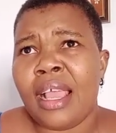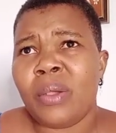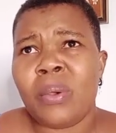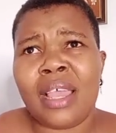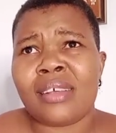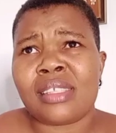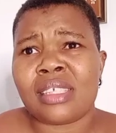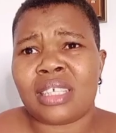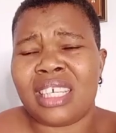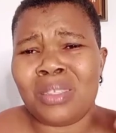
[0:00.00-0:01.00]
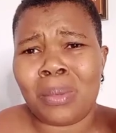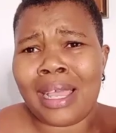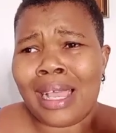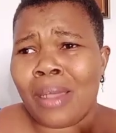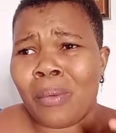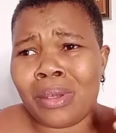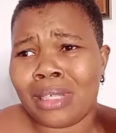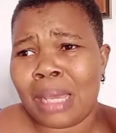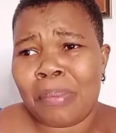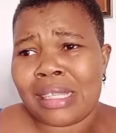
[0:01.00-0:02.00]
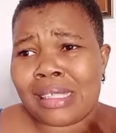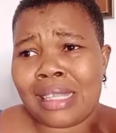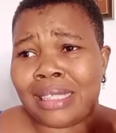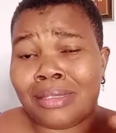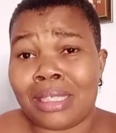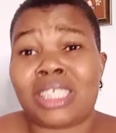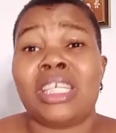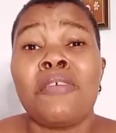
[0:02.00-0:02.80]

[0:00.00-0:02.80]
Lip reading: Who else? Kidwire, one other person, and the rest.